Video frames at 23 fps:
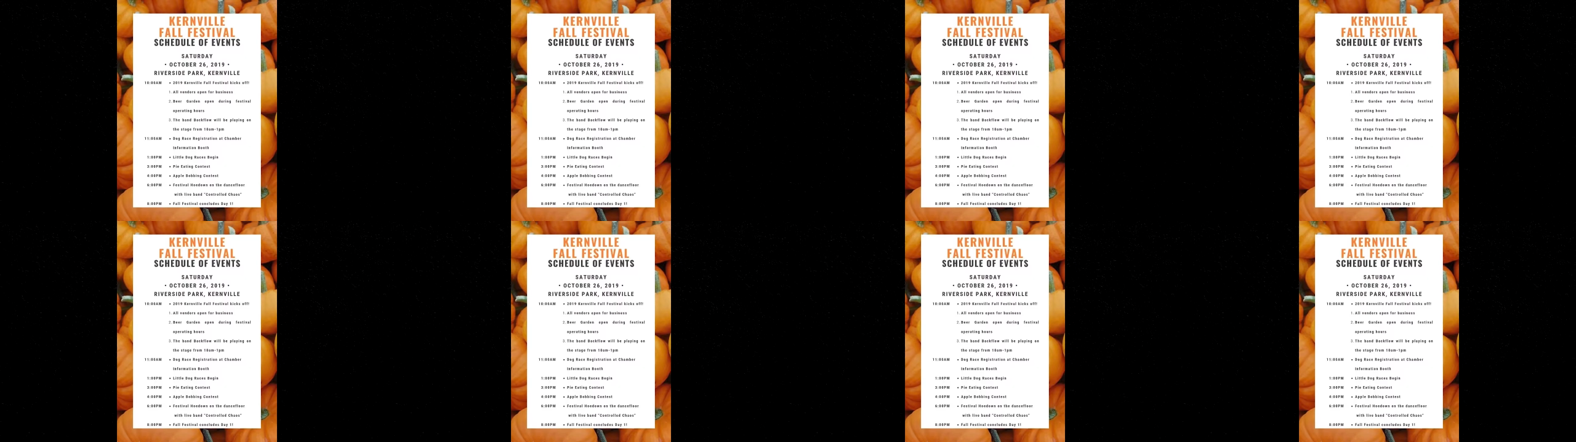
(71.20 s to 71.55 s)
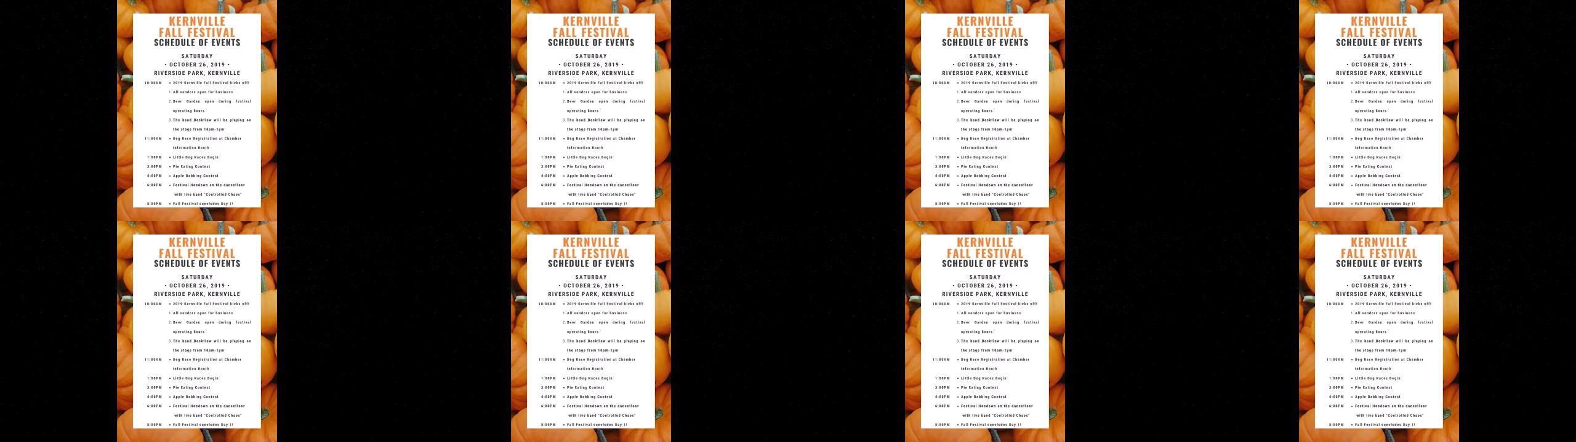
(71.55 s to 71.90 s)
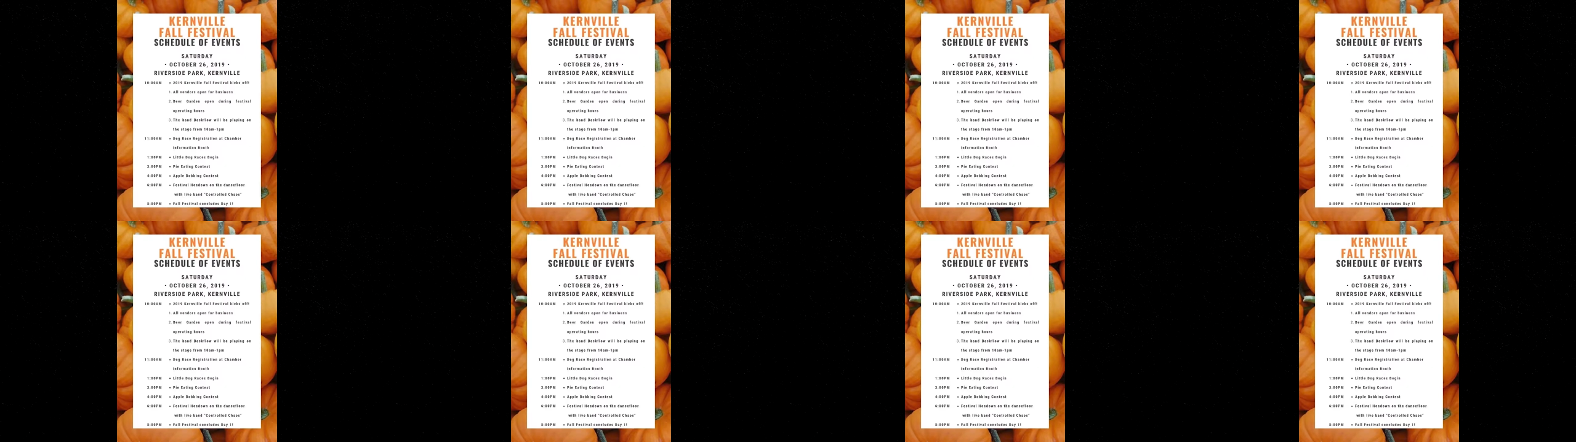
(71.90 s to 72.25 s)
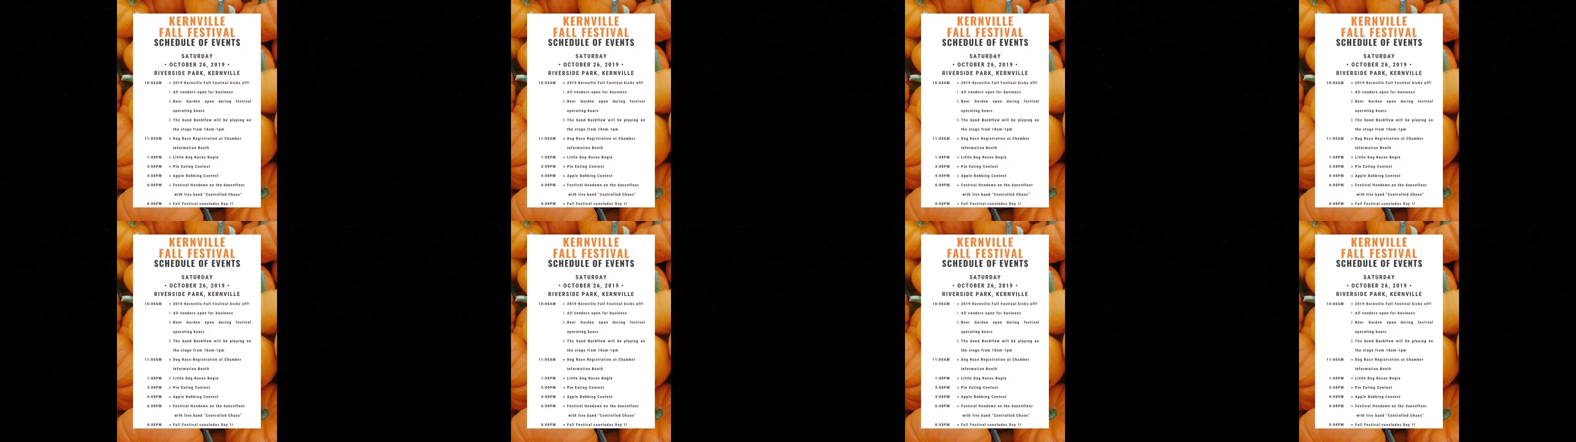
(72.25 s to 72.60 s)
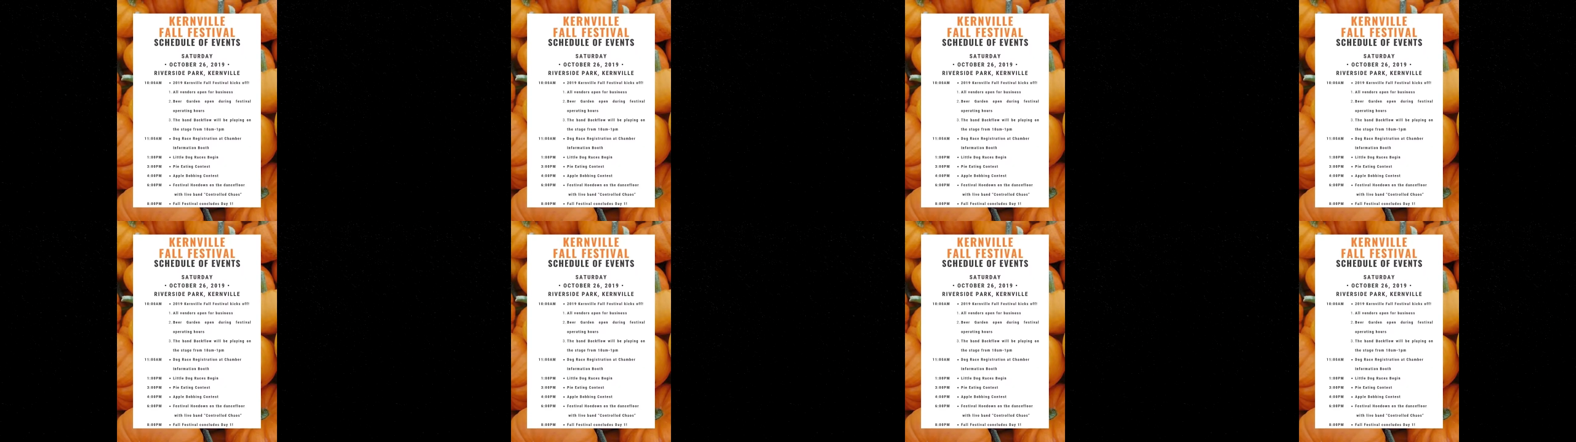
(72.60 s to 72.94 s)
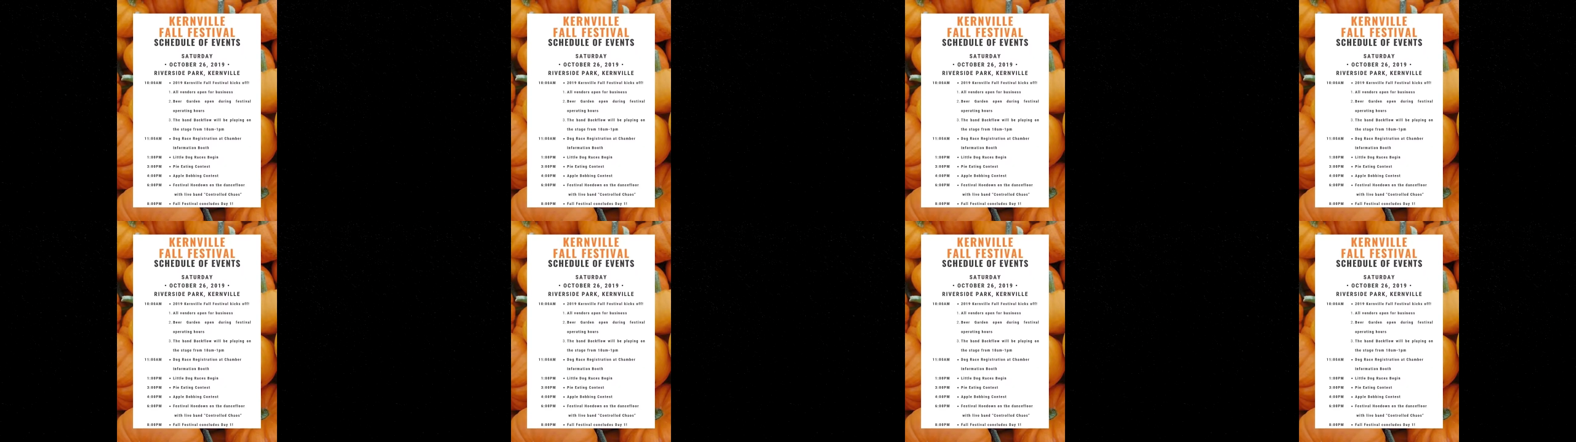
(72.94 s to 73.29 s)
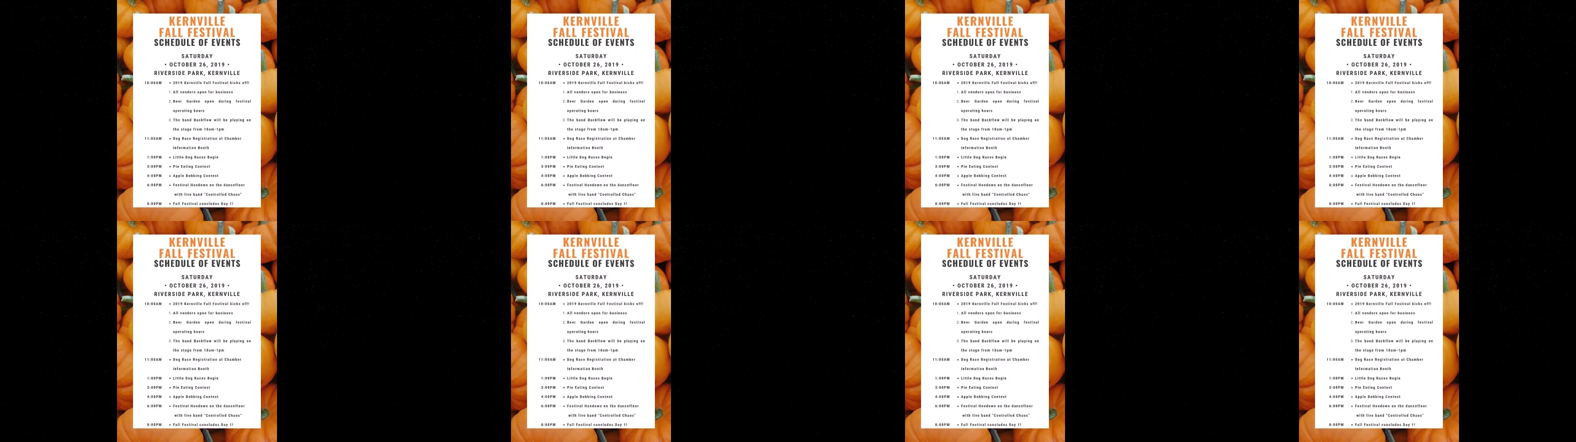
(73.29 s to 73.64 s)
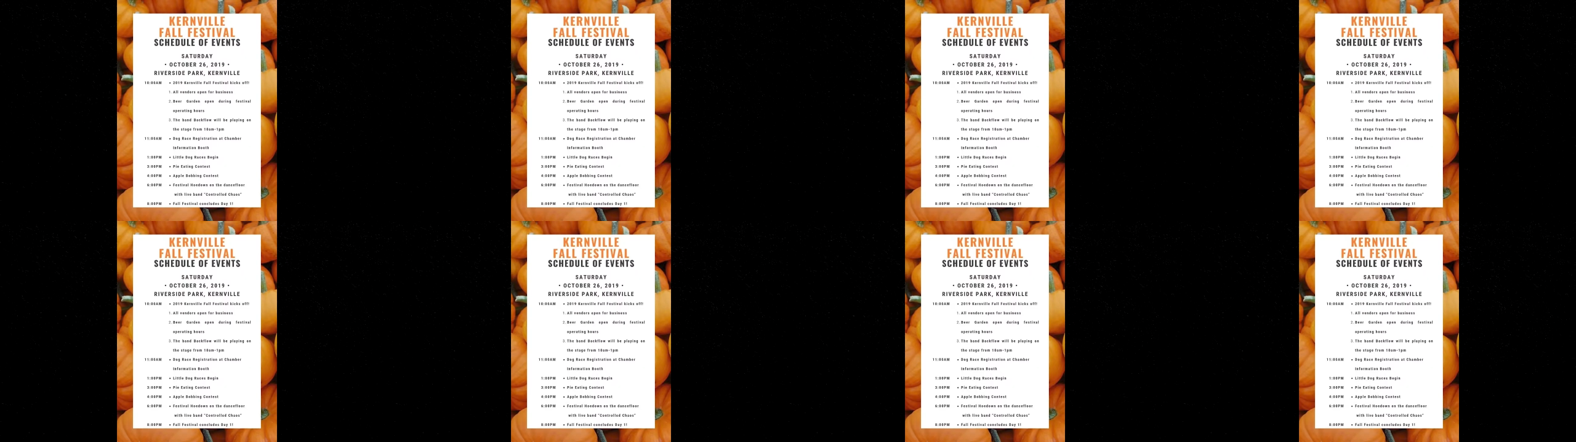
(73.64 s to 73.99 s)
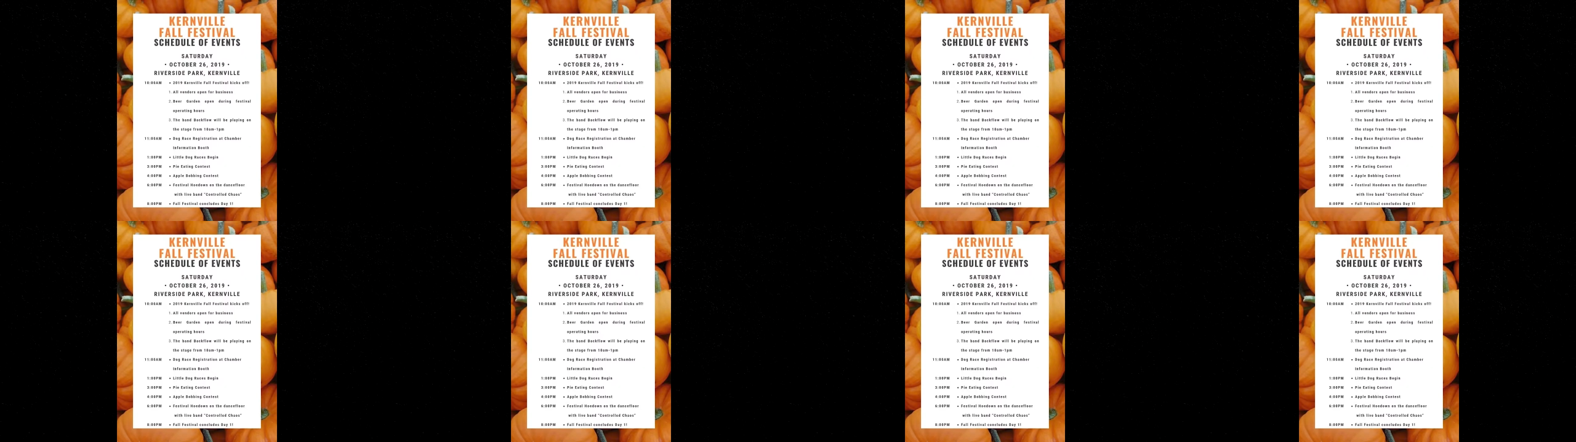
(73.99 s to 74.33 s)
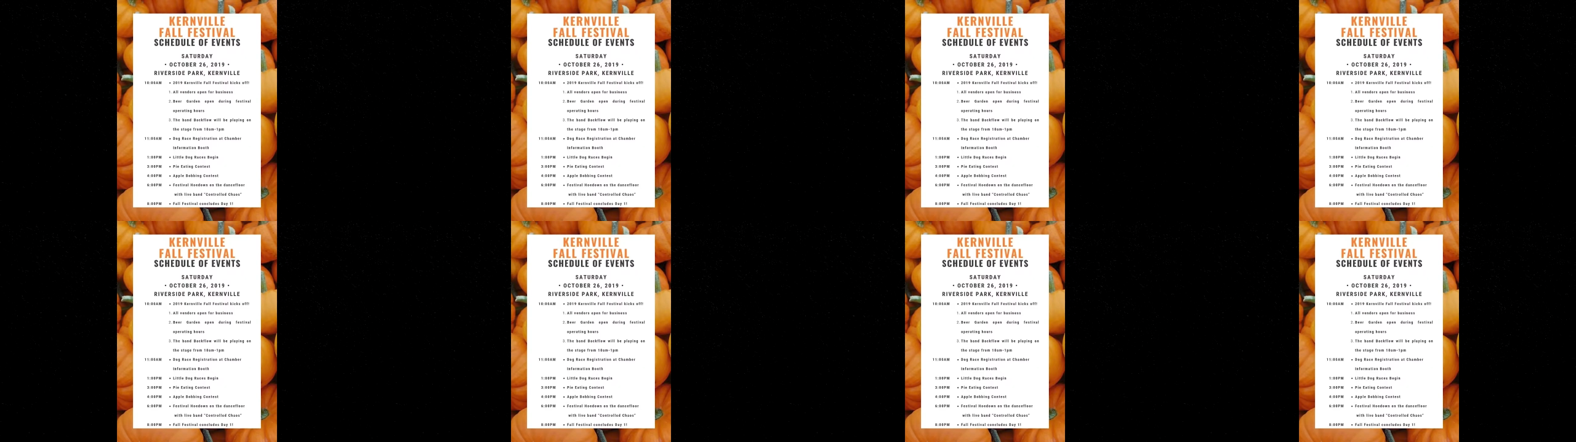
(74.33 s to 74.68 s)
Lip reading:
Nobody's mouth can be seen.